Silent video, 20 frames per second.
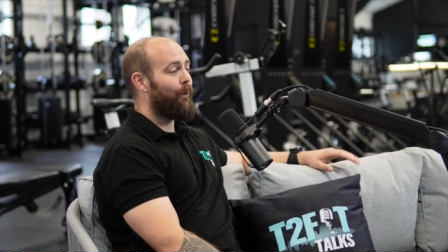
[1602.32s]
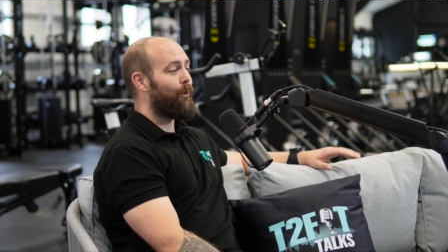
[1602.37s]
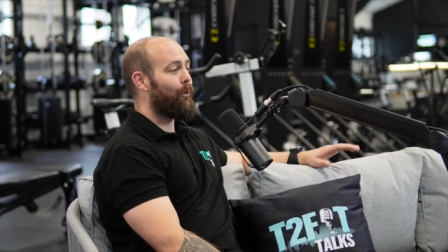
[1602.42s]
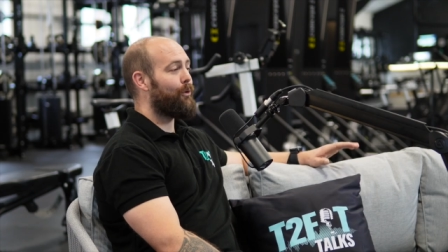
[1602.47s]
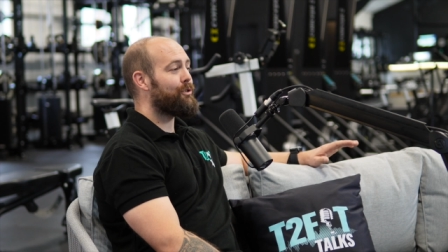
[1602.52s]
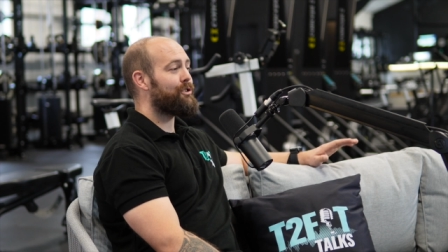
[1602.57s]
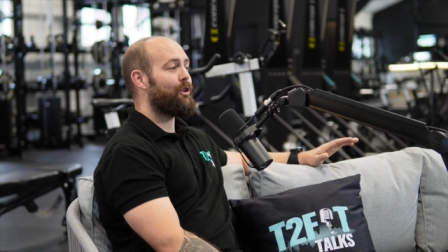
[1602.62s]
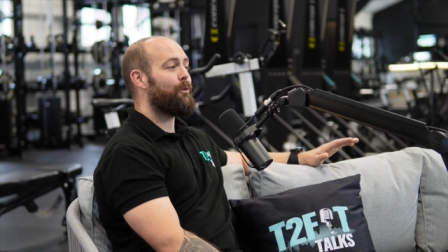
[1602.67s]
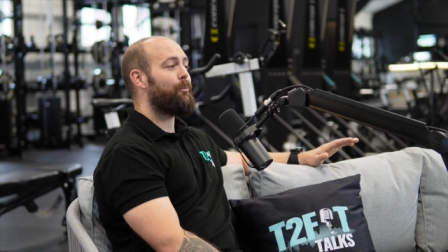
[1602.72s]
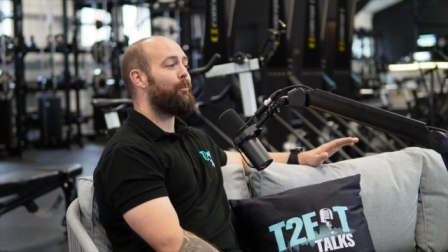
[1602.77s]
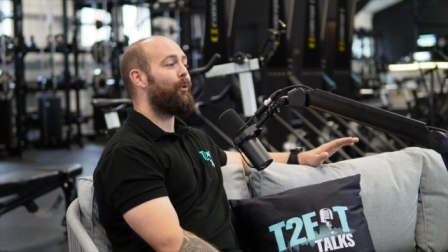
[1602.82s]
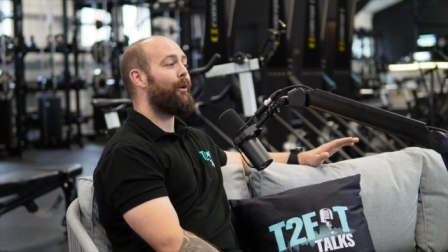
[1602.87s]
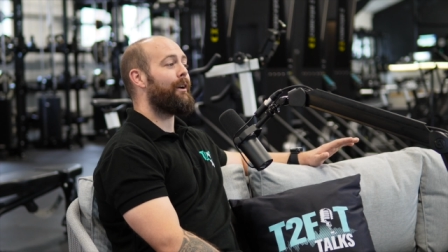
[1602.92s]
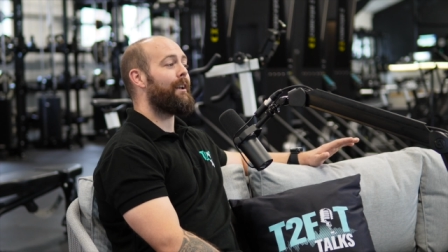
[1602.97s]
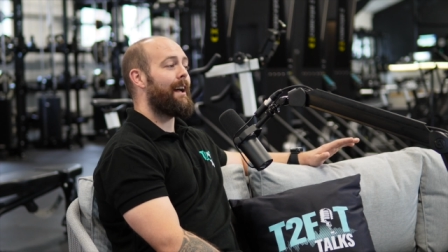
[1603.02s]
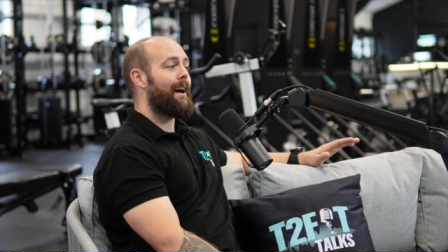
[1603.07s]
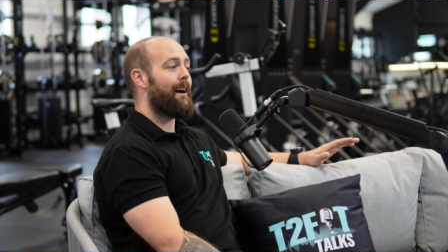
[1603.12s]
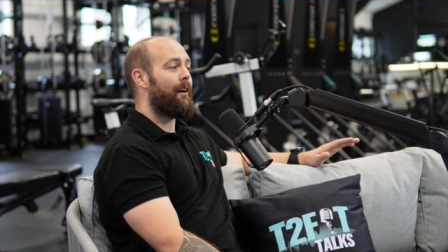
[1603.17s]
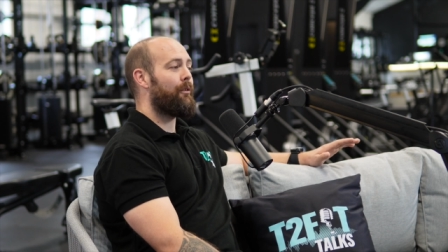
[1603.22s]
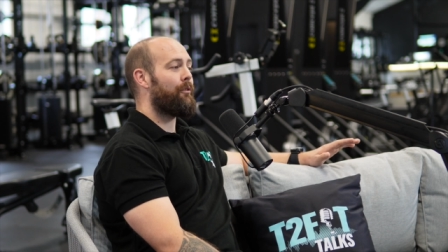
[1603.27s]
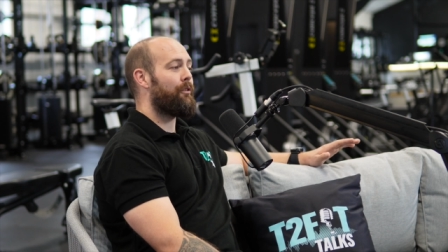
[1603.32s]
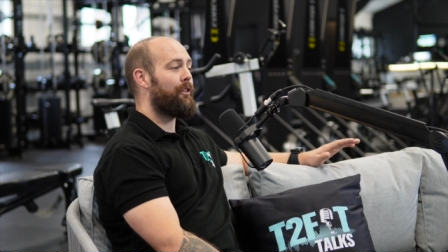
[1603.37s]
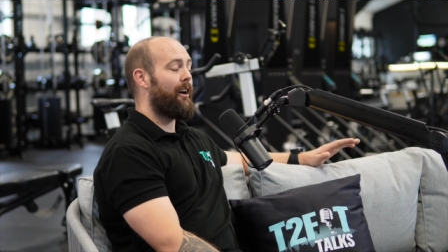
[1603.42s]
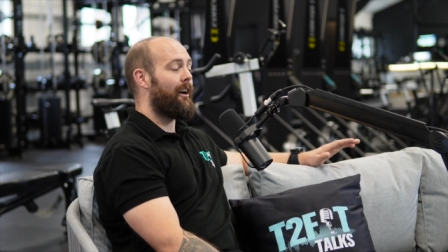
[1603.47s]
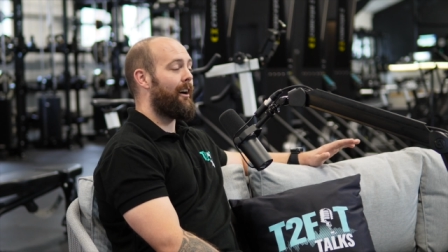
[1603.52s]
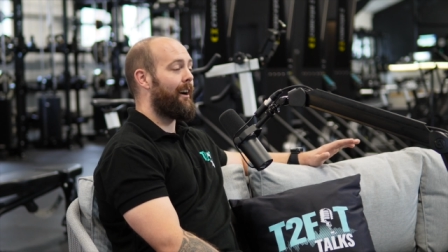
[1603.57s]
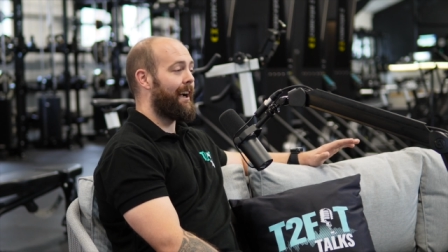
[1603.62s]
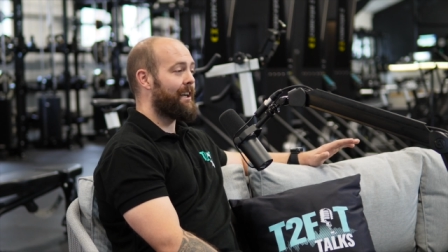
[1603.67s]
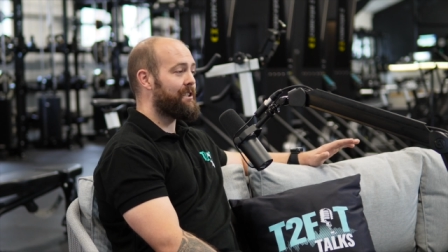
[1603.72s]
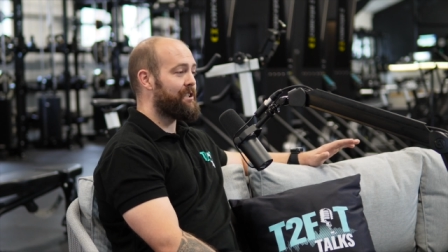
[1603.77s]
I will also point out that
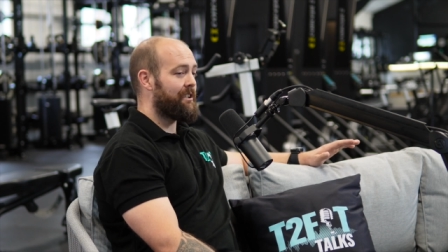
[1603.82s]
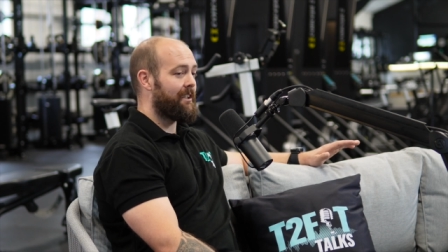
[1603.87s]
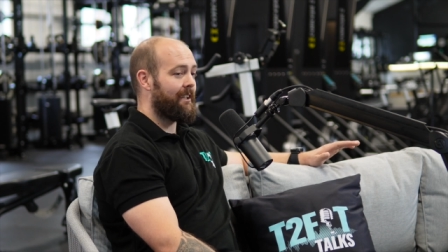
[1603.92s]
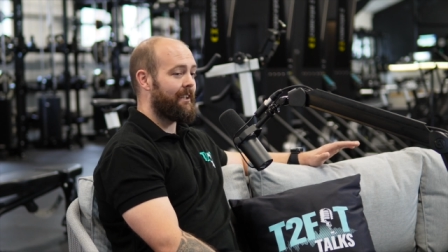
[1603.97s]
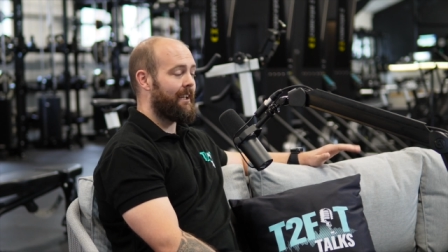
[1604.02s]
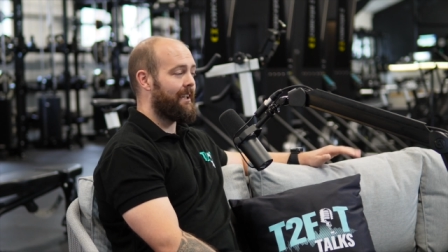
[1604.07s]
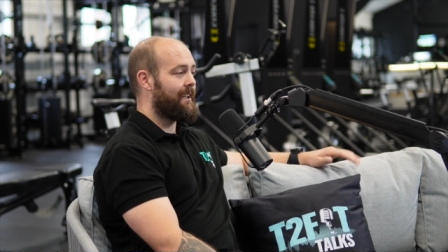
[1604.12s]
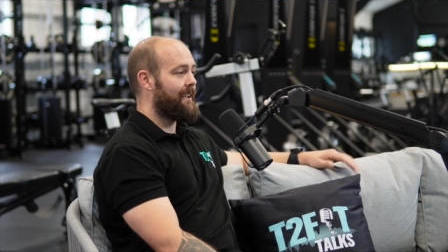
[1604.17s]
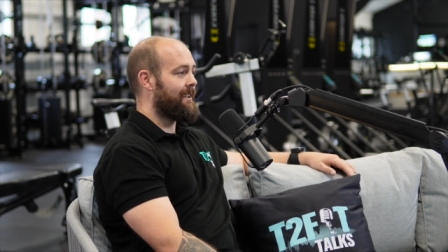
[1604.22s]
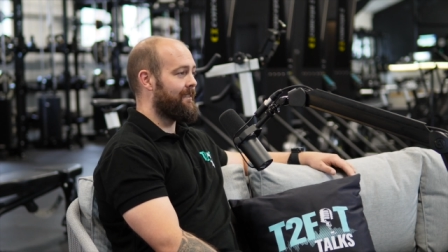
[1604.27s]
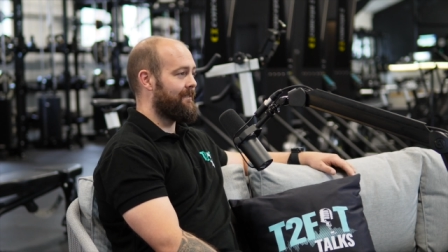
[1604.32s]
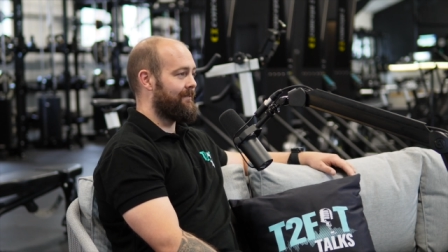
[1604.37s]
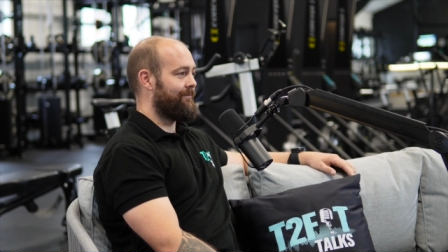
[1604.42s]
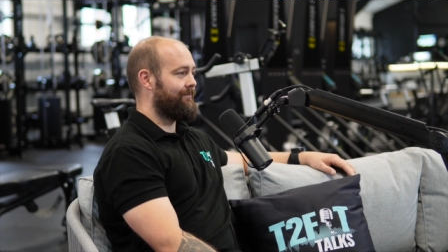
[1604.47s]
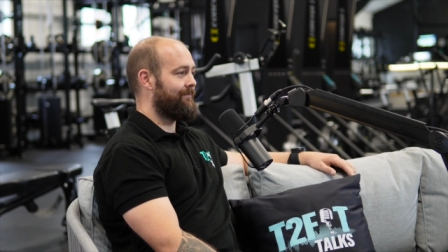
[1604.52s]
I actually didn't eat it.